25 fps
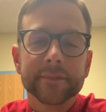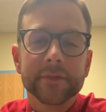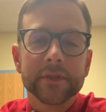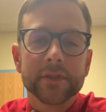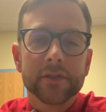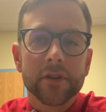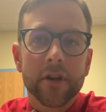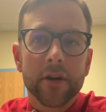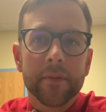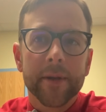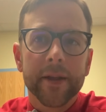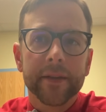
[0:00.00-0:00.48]

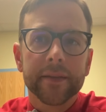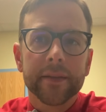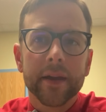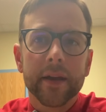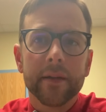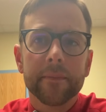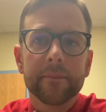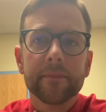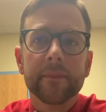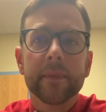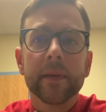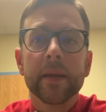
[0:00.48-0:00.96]
Sorry. Thank
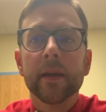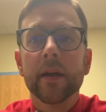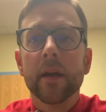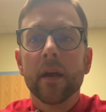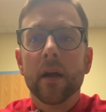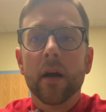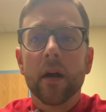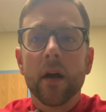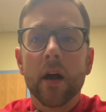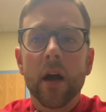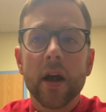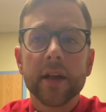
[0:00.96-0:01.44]
you.
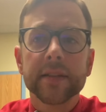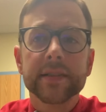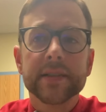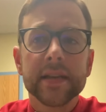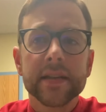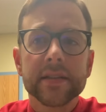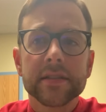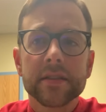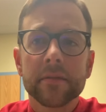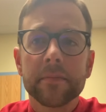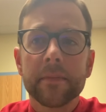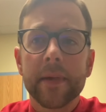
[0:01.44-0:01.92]

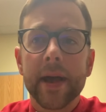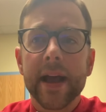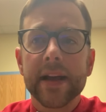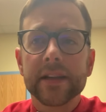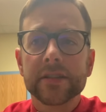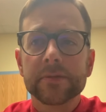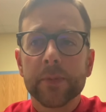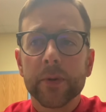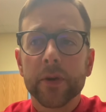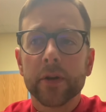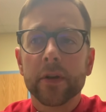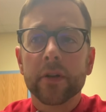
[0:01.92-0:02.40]
Autism,
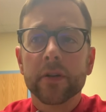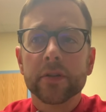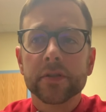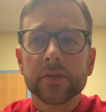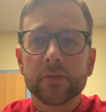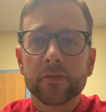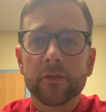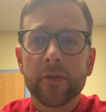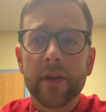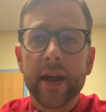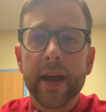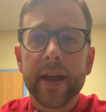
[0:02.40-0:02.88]
Asperger's,
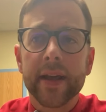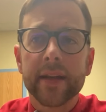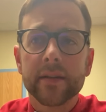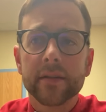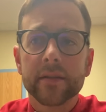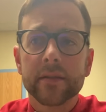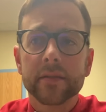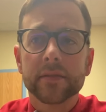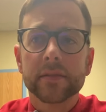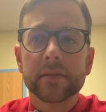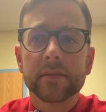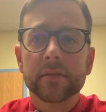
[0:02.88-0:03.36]

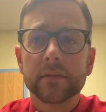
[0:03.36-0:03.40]
Rett,